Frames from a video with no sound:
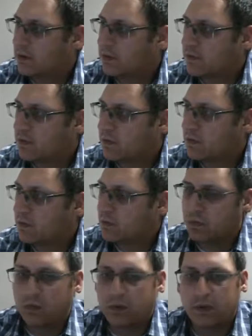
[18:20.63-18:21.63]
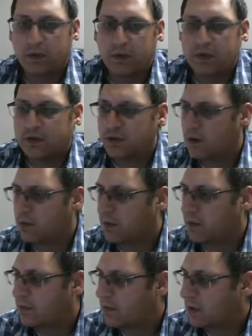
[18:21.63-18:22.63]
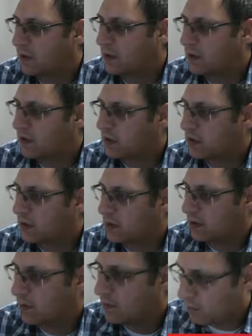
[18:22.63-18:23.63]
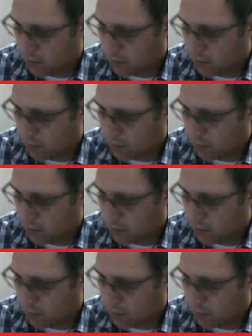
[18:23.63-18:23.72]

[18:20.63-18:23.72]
So what do we start with? What? Oh.